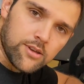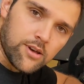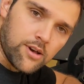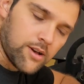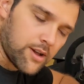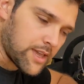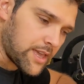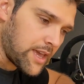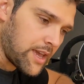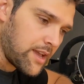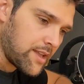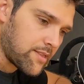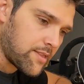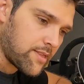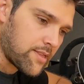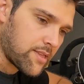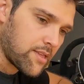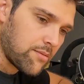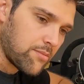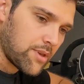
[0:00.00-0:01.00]
Okay, to
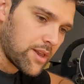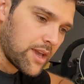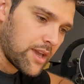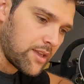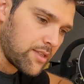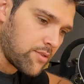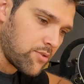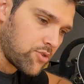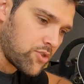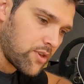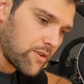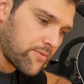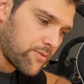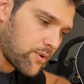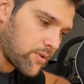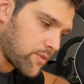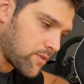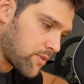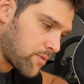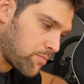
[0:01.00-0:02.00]
simulate the
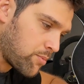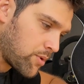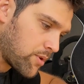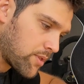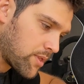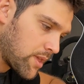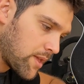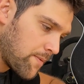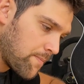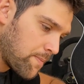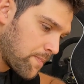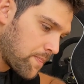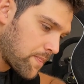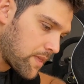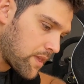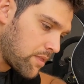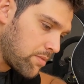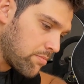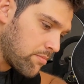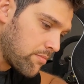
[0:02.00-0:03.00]
G-forces, but
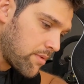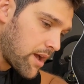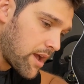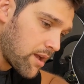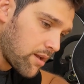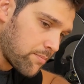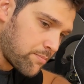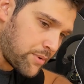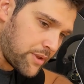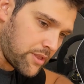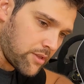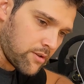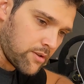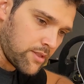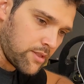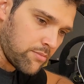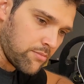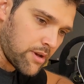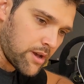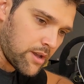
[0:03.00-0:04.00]
in my
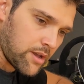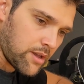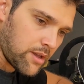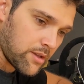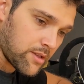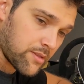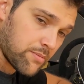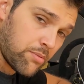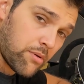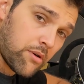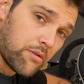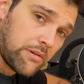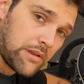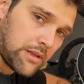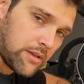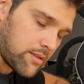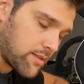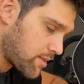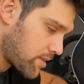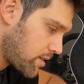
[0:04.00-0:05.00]
opinion, in my
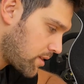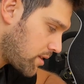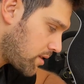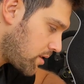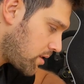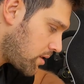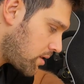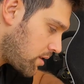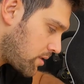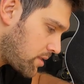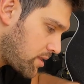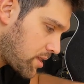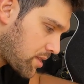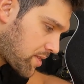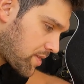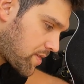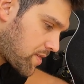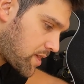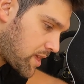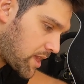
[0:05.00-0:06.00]
experience,
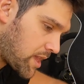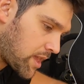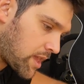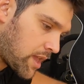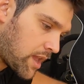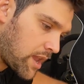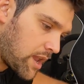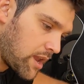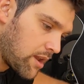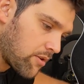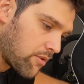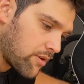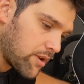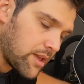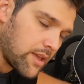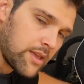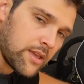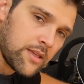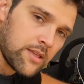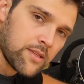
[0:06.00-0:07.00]
this thing here
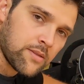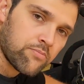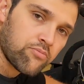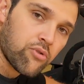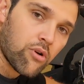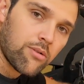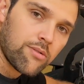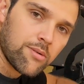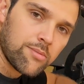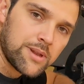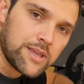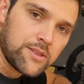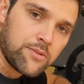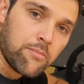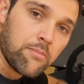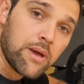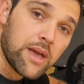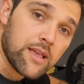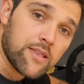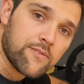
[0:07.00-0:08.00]
is probably the
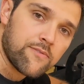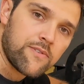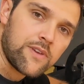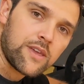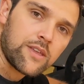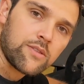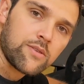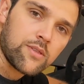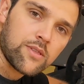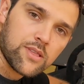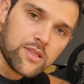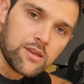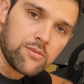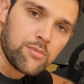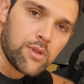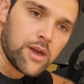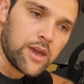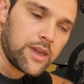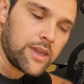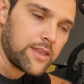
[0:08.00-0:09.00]
best thing to
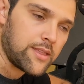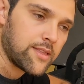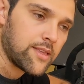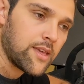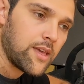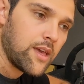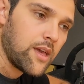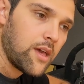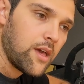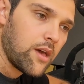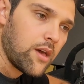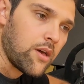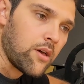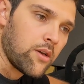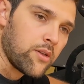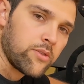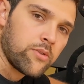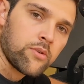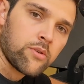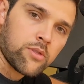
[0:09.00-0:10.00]
simulate
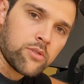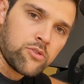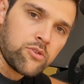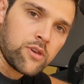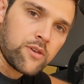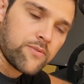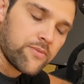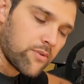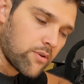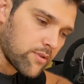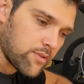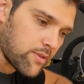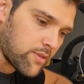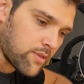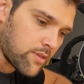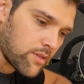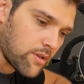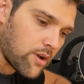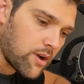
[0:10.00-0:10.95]
those G-forces.